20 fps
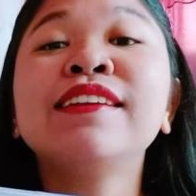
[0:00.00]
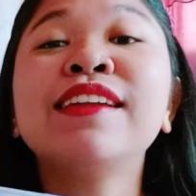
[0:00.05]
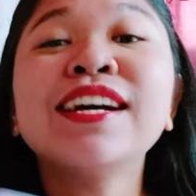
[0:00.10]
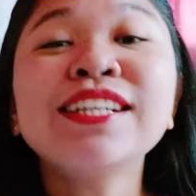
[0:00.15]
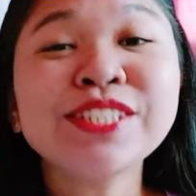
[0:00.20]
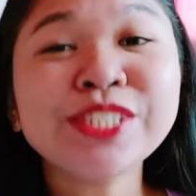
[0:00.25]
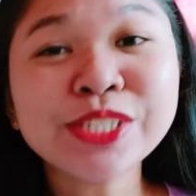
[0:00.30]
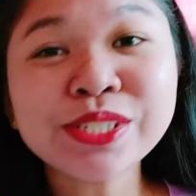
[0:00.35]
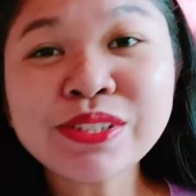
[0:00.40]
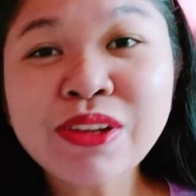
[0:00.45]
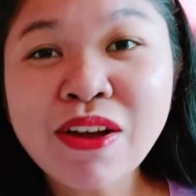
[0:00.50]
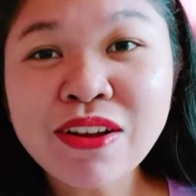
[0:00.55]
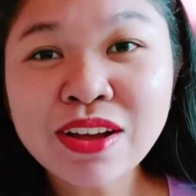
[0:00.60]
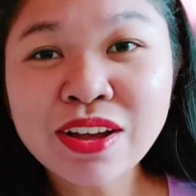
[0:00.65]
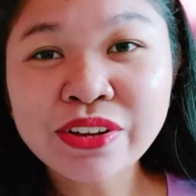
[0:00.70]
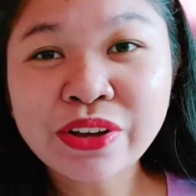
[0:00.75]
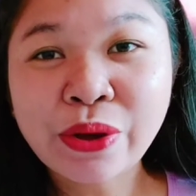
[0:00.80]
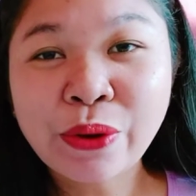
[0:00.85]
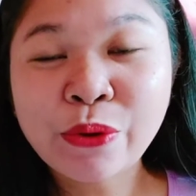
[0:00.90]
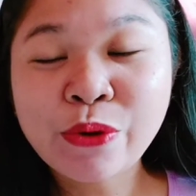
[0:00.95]
Not too long
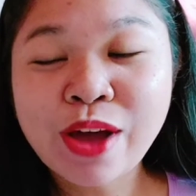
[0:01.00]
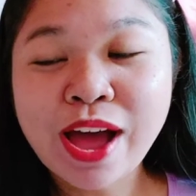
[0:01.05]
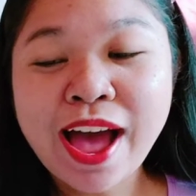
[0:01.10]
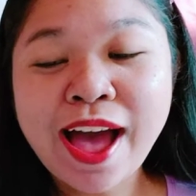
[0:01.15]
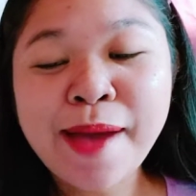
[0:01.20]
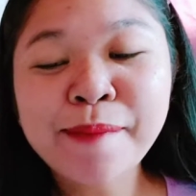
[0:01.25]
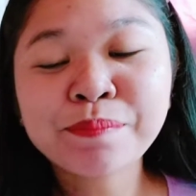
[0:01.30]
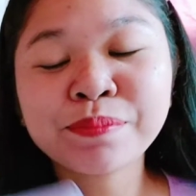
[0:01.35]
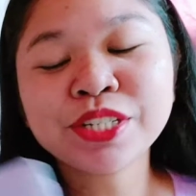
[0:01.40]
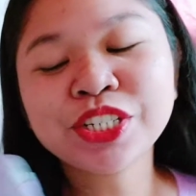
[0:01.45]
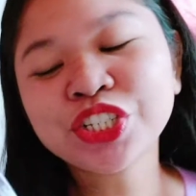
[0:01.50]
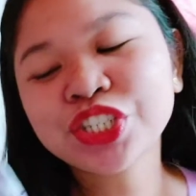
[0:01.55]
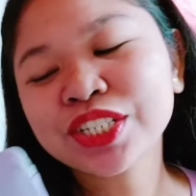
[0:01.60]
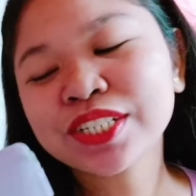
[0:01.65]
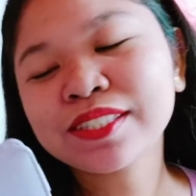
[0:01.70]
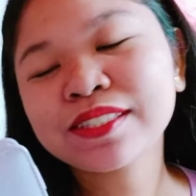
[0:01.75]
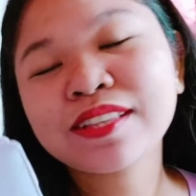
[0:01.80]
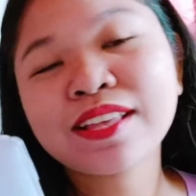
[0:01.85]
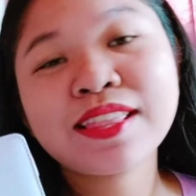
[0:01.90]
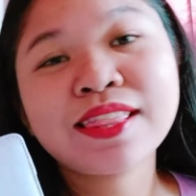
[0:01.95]
ago, I
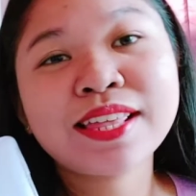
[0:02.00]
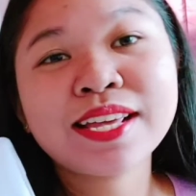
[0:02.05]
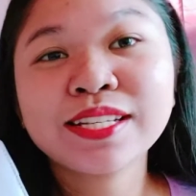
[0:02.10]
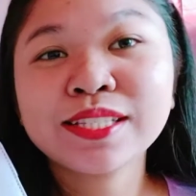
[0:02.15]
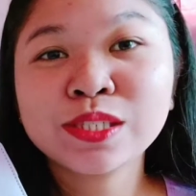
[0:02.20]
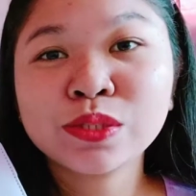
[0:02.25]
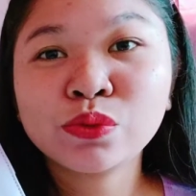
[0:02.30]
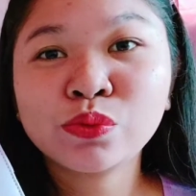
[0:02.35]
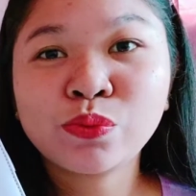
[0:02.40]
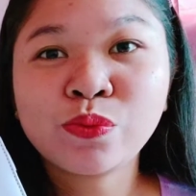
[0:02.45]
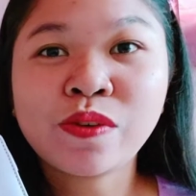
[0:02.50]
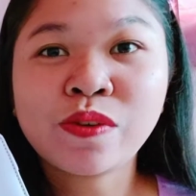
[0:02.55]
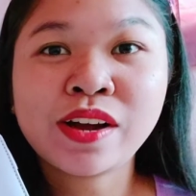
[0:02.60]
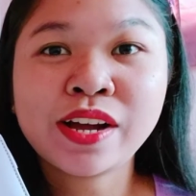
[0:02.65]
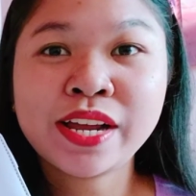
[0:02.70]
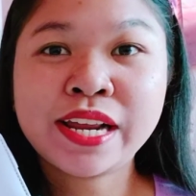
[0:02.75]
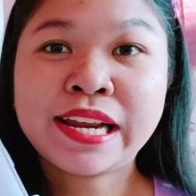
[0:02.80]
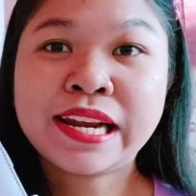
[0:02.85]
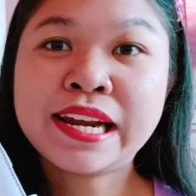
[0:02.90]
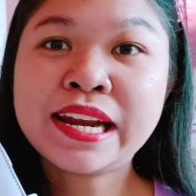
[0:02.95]
purchased this
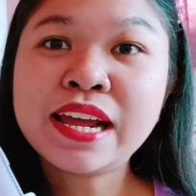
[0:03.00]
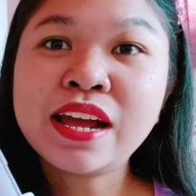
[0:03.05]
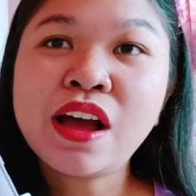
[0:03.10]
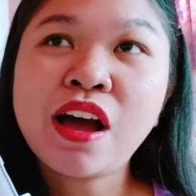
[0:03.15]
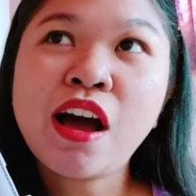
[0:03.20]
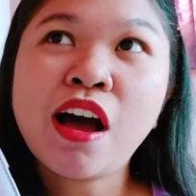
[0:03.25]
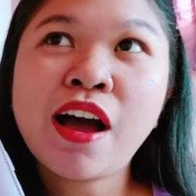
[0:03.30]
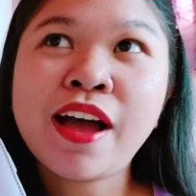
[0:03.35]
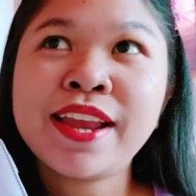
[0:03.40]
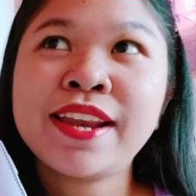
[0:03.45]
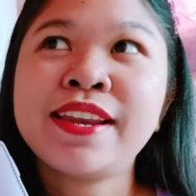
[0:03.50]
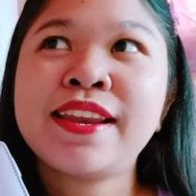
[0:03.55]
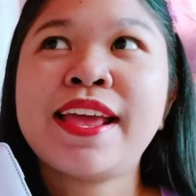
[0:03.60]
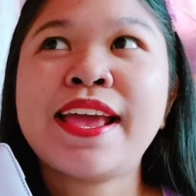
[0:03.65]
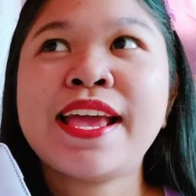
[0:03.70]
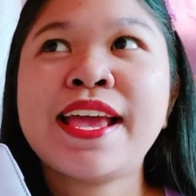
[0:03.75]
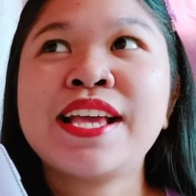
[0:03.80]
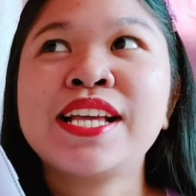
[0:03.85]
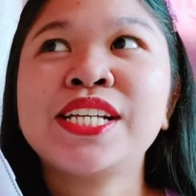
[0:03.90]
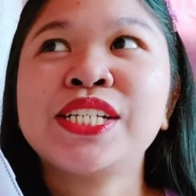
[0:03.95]
one on
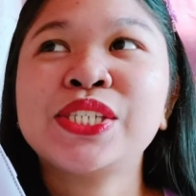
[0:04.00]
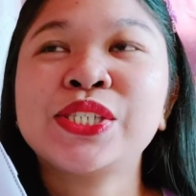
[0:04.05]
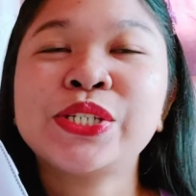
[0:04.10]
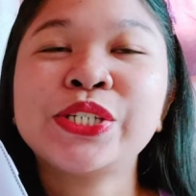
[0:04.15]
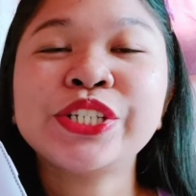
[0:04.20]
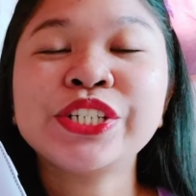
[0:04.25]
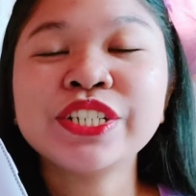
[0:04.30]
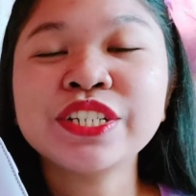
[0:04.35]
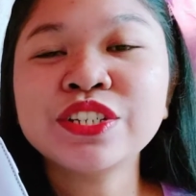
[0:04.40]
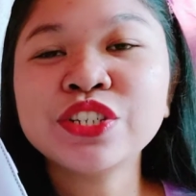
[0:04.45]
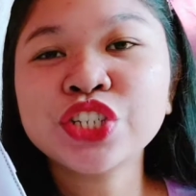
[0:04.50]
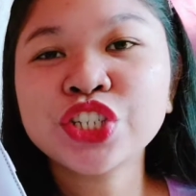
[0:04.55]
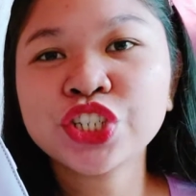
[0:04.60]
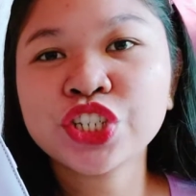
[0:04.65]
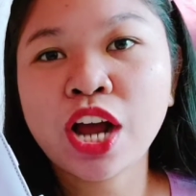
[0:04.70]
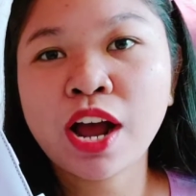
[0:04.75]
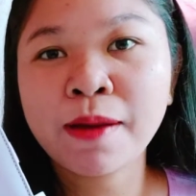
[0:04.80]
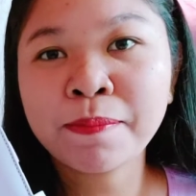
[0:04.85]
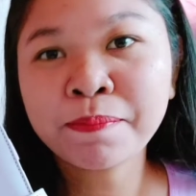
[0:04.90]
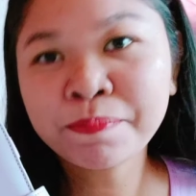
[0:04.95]
a certain
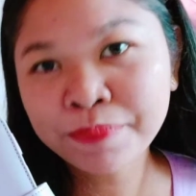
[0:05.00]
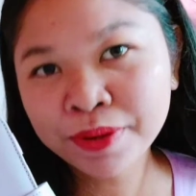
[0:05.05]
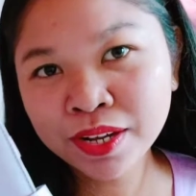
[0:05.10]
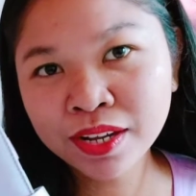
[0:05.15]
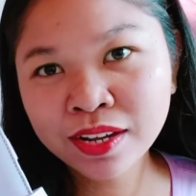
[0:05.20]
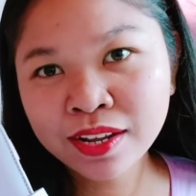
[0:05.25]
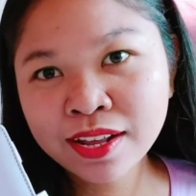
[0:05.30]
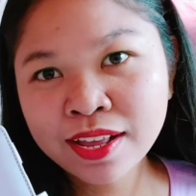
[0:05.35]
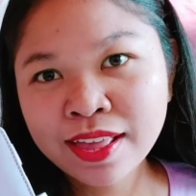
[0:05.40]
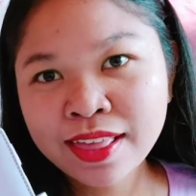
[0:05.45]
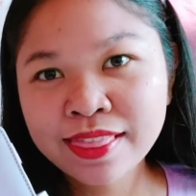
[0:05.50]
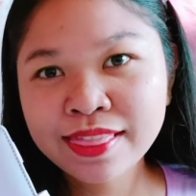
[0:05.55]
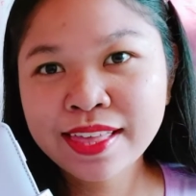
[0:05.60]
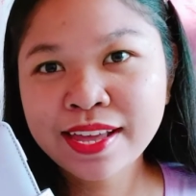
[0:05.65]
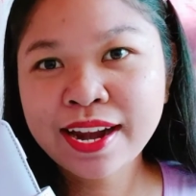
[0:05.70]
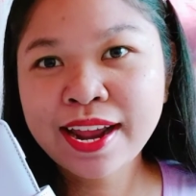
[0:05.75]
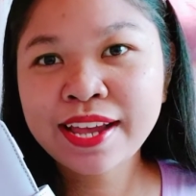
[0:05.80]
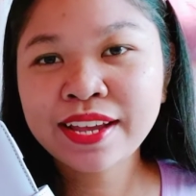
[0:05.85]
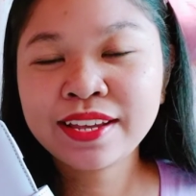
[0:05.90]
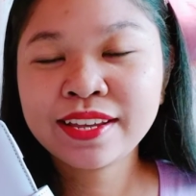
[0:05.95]
shop
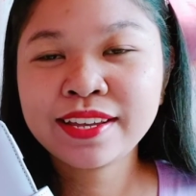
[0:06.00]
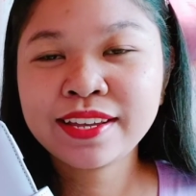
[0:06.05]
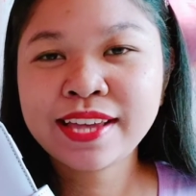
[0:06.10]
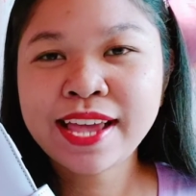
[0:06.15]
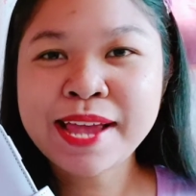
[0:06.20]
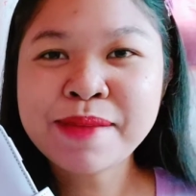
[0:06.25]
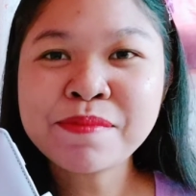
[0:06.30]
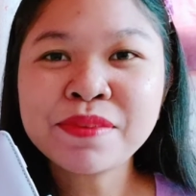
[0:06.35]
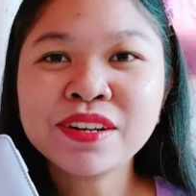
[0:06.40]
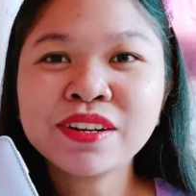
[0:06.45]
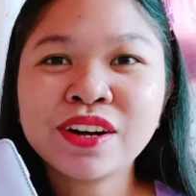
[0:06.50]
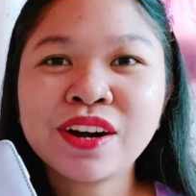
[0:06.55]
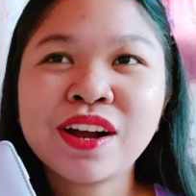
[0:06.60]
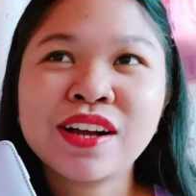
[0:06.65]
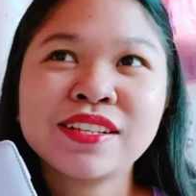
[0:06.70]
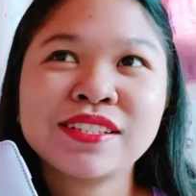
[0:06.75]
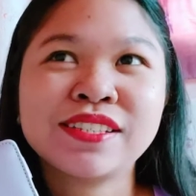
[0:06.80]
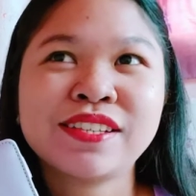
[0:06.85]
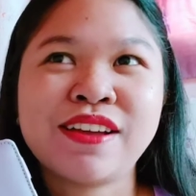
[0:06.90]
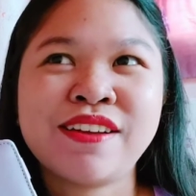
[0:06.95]
that I came
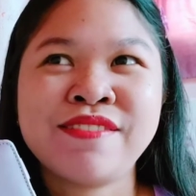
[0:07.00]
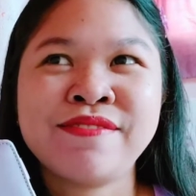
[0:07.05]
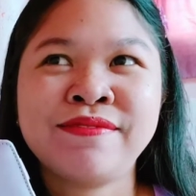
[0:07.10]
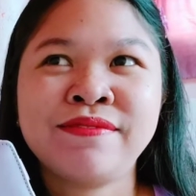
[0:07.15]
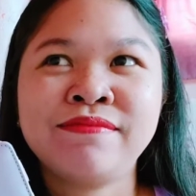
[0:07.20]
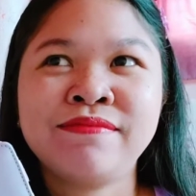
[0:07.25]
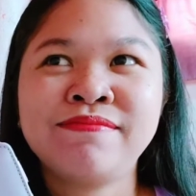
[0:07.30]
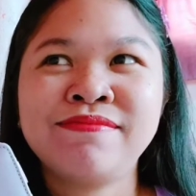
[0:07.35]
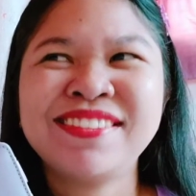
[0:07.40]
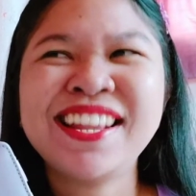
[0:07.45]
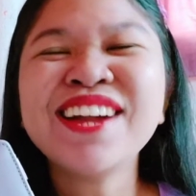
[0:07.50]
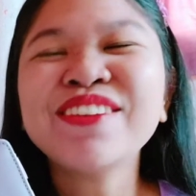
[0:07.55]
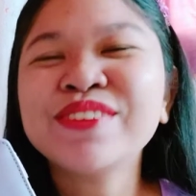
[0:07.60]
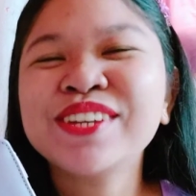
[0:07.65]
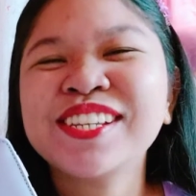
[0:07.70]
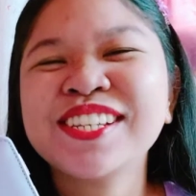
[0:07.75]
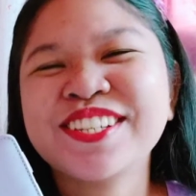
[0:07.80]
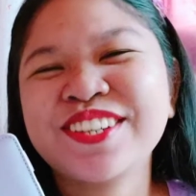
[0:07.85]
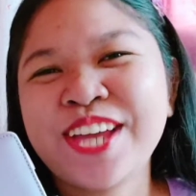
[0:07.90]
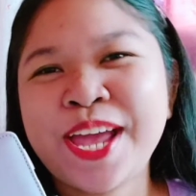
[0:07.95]
across on, not
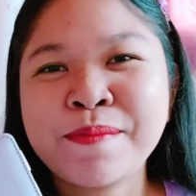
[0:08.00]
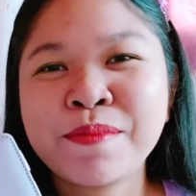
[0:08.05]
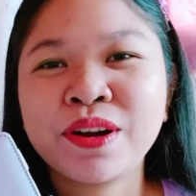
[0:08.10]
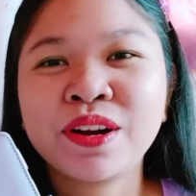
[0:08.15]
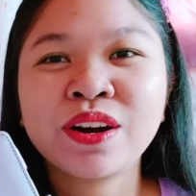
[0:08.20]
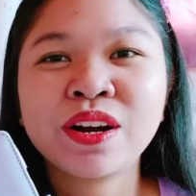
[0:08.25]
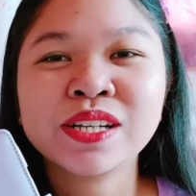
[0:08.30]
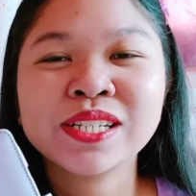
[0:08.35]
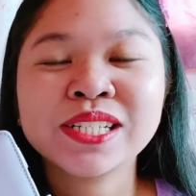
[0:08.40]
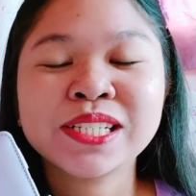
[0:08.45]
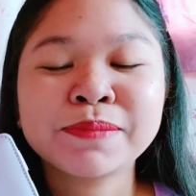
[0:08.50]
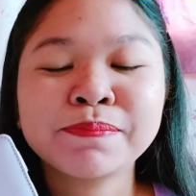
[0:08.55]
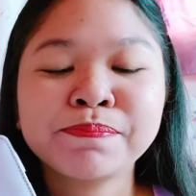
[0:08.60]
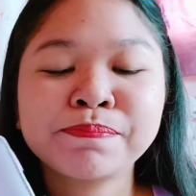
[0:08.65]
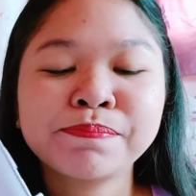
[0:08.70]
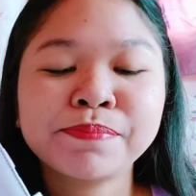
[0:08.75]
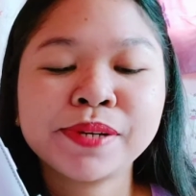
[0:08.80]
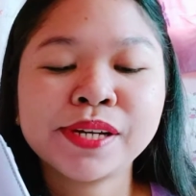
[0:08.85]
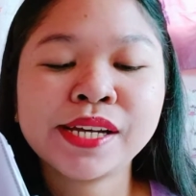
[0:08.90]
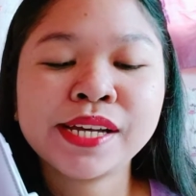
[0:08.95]
really came across,
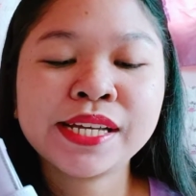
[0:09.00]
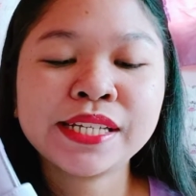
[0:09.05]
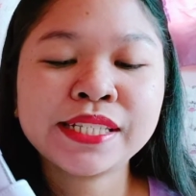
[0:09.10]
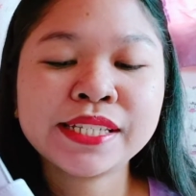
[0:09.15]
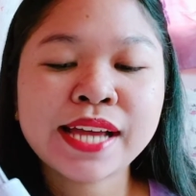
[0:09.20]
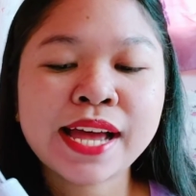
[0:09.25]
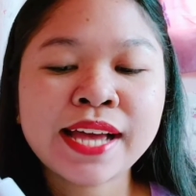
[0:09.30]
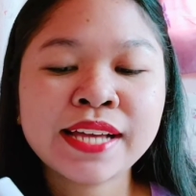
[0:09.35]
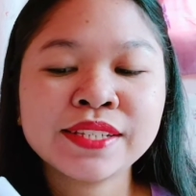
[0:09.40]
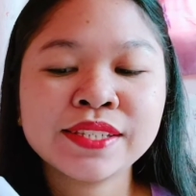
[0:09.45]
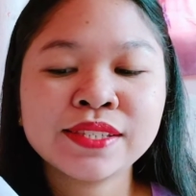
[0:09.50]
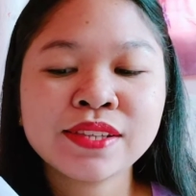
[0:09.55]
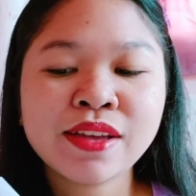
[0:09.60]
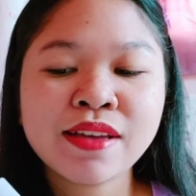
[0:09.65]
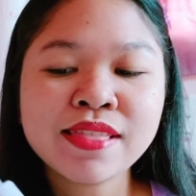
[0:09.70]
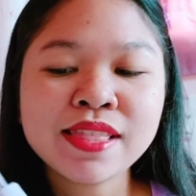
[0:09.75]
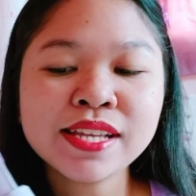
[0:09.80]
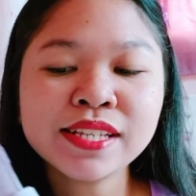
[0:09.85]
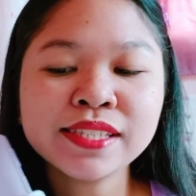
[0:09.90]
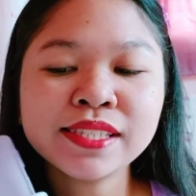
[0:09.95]
but I
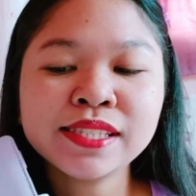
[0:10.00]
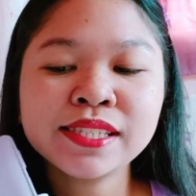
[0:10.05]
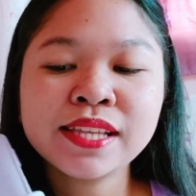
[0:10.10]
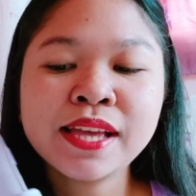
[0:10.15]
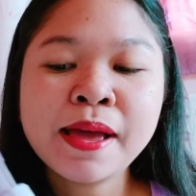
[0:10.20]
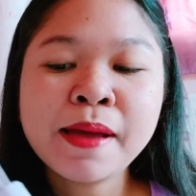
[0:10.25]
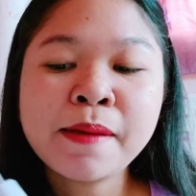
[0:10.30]
saw this